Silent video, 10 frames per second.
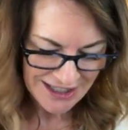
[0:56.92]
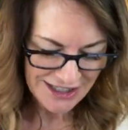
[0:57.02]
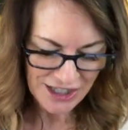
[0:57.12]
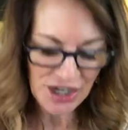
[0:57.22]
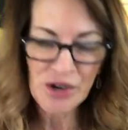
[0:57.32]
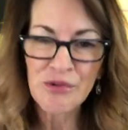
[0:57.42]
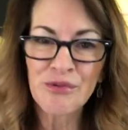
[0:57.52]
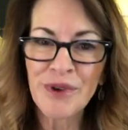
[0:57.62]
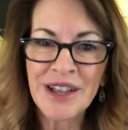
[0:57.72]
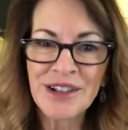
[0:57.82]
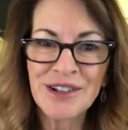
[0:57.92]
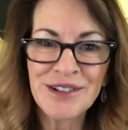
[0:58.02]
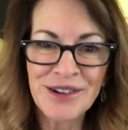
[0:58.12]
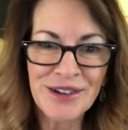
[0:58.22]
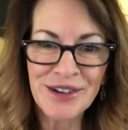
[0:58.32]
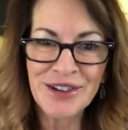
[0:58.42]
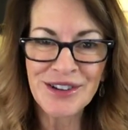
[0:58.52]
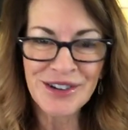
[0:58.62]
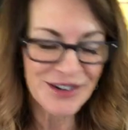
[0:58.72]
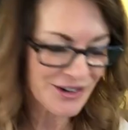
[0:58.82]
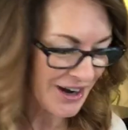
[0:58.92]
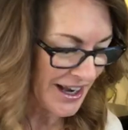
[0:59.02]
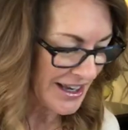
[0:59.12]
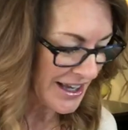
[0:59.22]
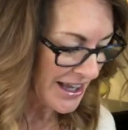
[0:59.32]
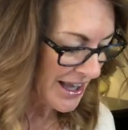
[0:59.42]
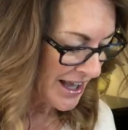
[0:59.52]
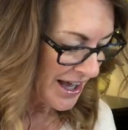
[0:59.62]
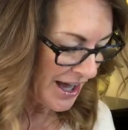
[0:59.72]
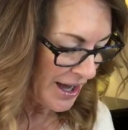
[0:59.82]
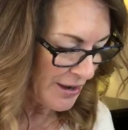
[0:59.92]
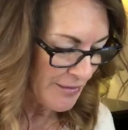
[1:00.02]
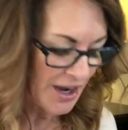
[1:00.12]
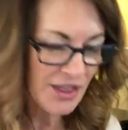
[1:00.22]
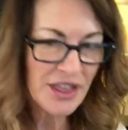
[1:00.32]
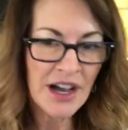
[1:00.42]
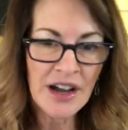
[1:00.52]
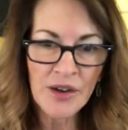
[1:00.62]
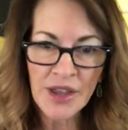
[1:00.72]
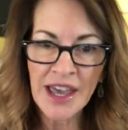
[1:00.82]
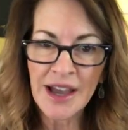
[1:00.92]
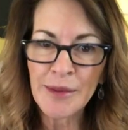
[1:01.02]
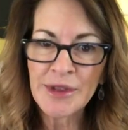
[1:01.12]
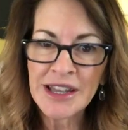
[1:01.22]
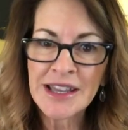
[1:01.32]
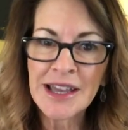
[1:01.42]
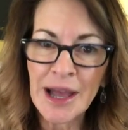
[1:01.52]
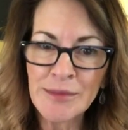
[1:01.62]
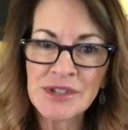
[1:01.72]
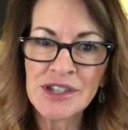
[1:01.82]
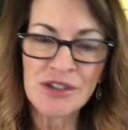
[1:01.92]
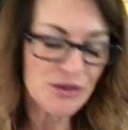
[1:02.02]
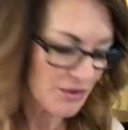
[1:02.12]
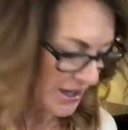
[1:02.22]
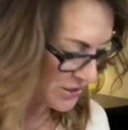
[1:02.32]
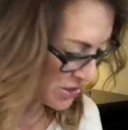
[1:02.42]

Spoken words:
wrinkle or nook or cranny, I thought, okay, I'm gonna come to you and